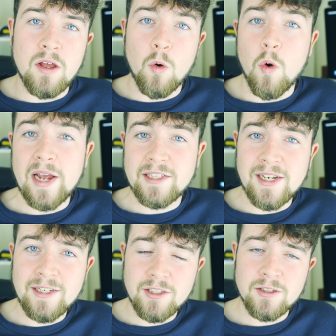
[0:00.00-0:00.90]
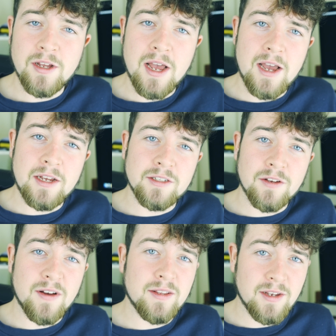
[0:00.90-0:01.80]
OSS, is a
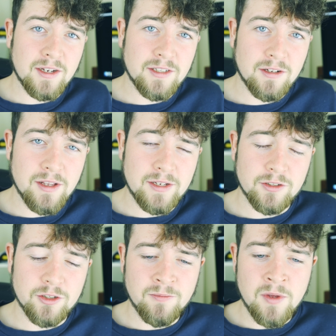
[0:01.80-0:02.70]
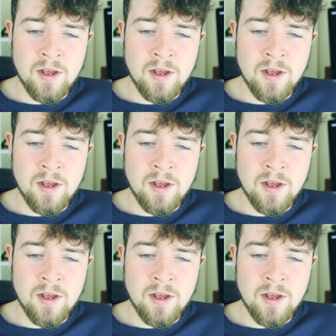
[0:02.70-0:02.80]
fantastic lens.